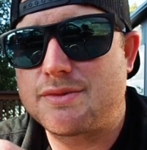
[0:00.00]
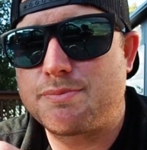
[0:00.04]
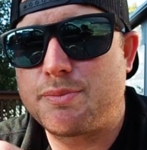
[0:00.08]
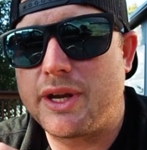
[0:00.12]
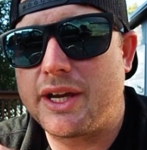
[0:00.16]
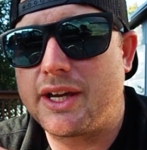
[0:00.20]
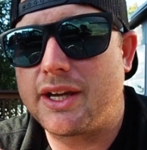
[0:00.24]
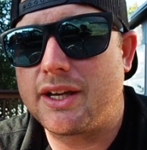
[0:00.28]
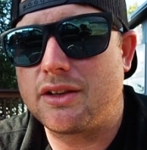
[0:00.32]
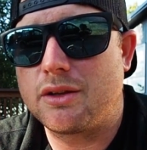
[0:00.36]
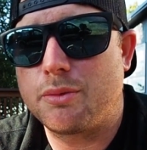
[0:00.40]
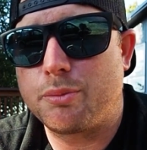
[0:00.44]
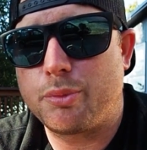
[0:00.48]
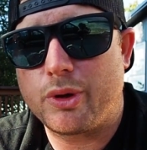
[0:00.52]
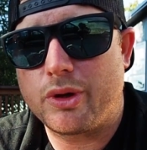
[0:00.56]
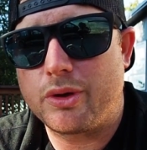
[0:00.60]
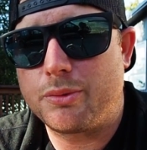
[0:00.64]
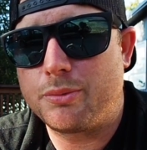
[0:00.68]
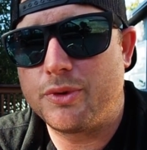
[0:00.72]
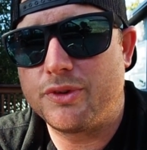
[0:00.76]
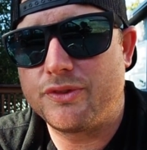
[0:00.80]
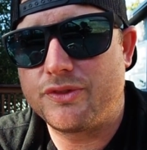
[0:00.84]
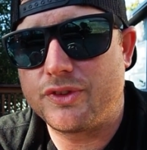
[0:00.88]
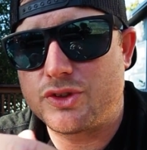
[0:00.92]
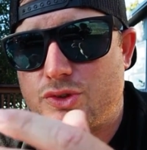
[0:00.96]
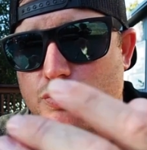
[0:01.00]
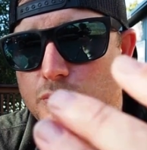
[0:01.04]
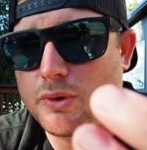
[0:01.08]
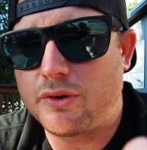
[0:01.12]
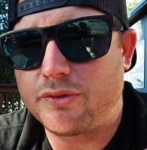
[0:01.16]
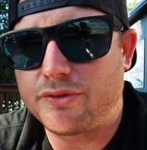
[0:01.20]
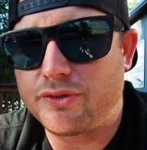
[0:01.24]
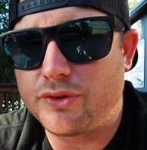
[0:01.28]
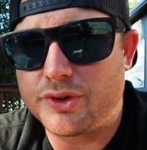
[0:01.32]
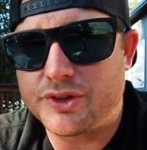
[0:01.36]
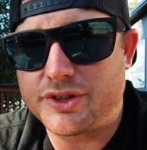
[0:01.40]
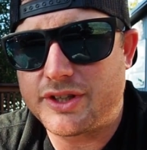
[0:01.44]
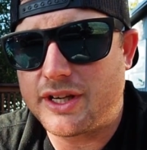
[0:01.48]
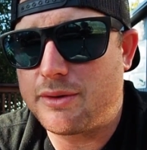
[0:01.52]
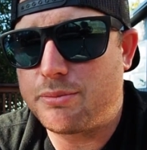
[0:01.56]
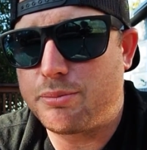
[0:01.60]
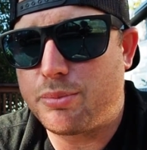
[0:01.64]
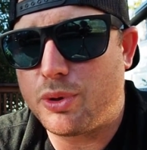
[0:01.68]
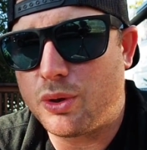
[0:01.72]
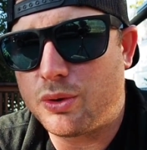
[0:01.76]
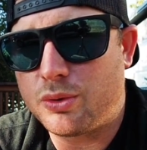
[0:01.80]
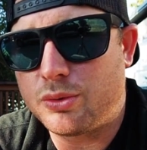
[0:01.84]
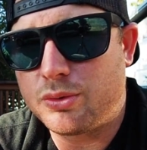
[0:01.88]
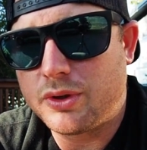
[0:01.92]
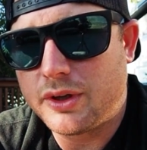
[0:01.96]
big at the bottom of a 12-foot deep
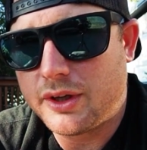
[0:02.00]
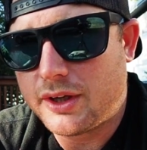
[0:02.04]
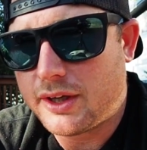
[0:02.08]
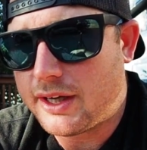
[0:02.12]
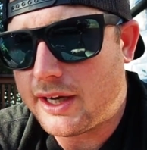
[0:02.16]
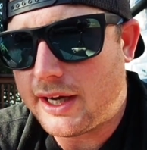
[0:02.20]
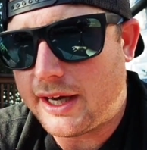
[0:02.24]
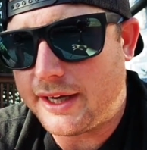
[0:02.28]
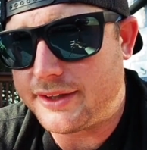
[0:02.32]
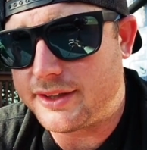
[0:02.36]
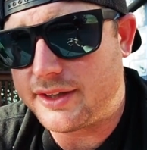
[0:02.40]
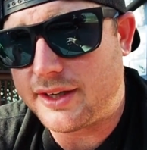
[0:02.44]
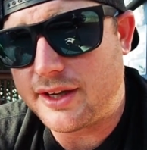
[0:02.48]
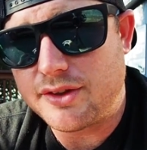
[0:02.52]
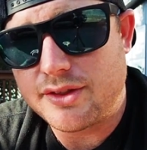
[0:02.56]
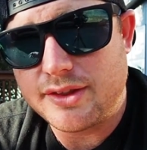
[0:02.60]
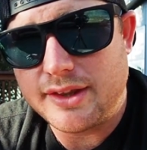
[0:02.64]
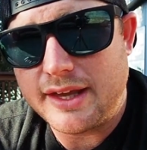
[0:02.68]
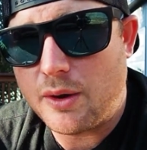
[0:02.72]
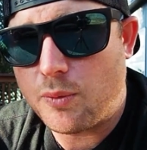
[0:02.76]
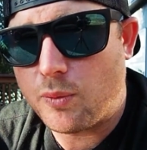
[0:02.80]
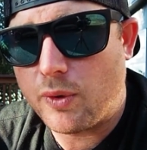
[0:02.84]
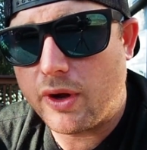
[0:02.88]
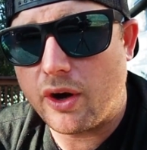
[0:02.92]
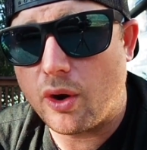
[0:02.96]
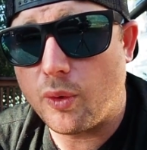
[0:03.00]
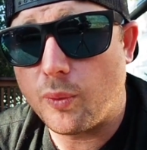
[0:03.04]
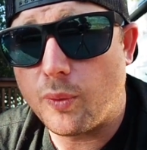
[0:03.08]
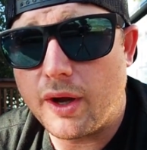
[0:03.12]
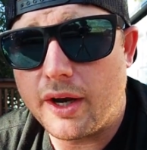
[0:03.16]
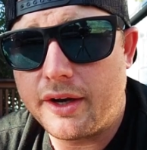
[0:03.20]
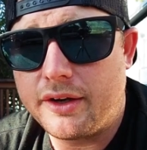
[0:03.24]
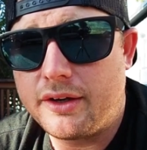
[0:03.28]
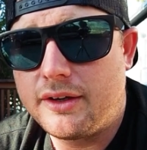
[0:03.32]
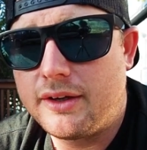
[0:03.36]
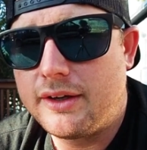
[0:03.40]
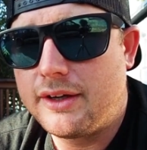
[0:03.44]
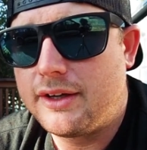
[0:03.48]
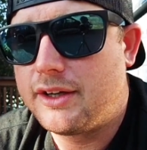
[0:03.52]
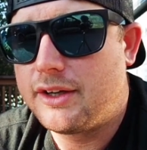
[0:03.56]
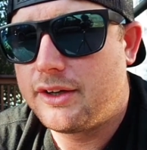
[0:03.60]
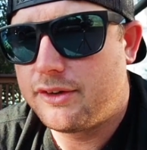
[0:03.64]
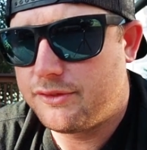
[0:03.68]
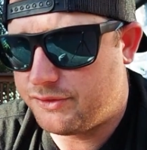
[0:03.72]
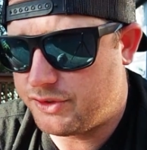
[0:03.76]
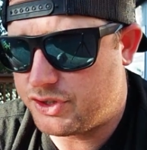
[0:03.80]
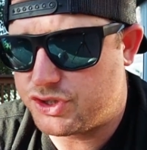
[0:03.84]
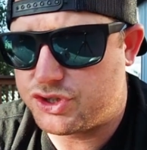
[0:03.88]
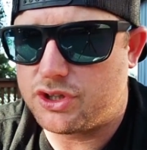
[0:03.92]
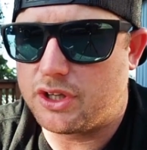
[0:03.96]
pool underneath that
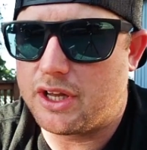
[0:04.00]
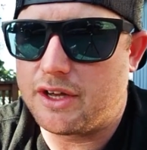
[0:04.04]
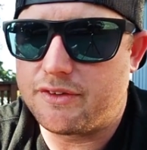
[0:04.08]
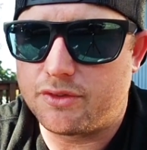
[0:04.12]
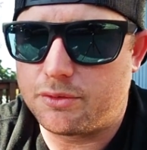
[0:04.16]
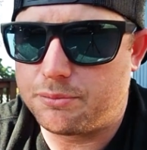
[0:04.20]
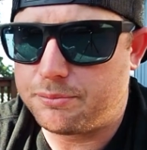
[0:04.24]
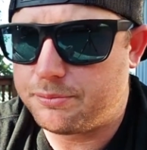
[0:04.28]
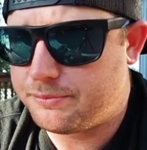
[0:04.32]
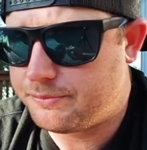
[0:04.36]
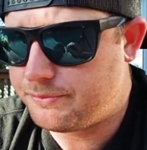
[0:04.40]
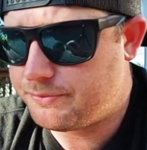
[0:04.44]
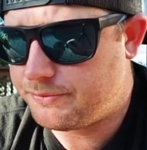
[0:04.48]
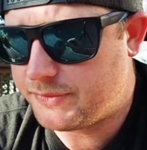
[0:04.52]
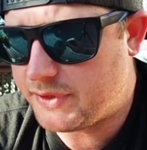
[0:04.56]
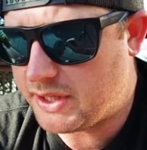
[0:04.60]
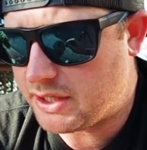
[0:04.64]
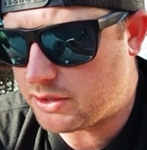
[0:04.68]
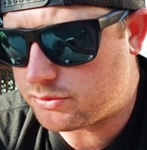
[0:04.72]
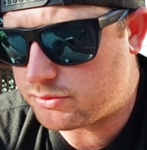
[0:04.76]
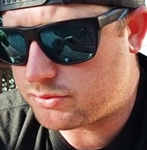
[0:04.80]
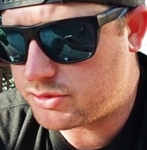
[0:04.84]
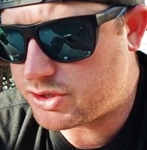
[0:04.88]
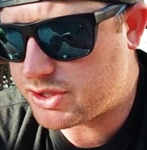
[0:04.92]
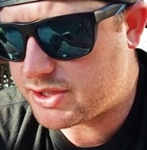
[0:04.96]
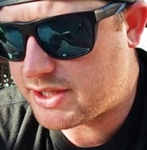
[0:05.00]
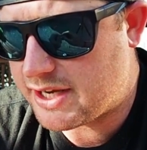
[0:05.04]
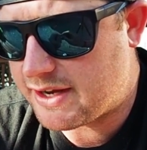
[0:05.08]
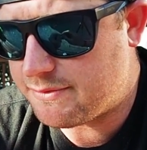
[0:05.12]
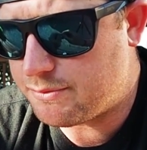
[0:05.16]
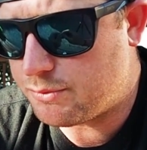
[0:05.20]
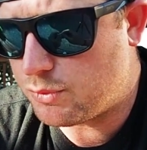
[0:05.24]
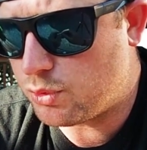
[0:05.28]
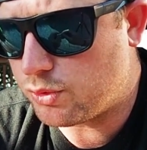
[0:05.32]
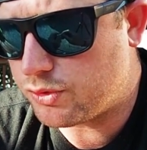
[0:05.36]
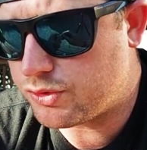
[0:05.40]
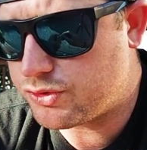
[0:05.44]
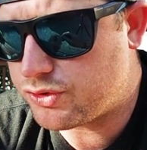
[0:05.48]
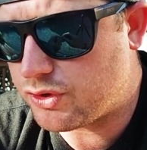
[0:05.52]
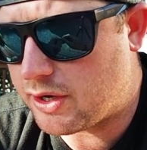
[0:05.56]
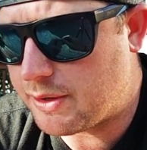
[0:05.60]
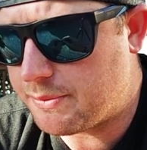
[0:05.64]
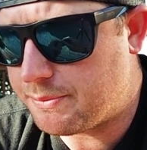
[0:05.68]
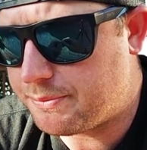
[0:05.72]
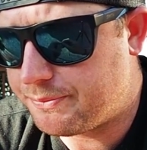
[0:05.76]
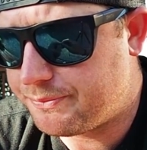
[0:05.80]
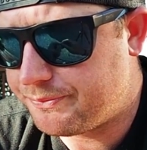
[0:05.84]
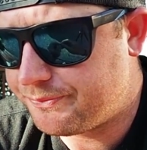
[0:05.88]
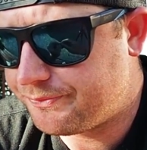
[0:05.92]
101. Fish love them, they'll just have them all the time.